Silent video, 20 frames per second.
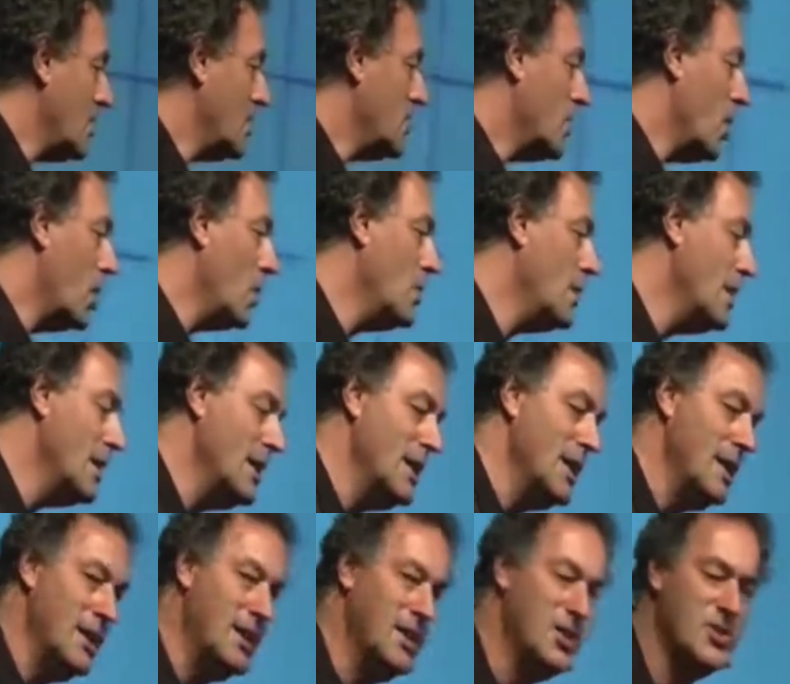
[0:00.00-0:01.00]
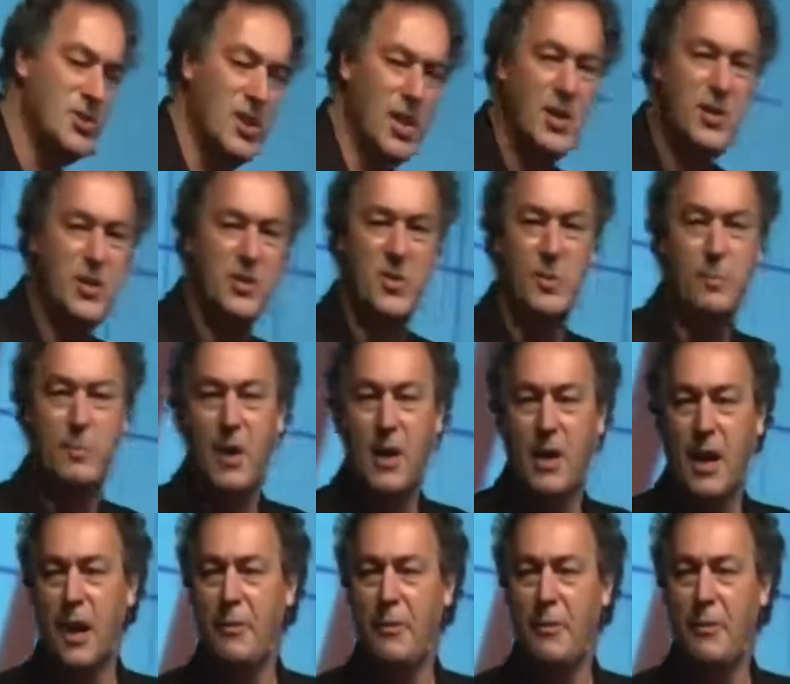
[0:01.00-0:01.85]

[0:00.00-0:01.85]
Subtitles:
So here's the interesting part.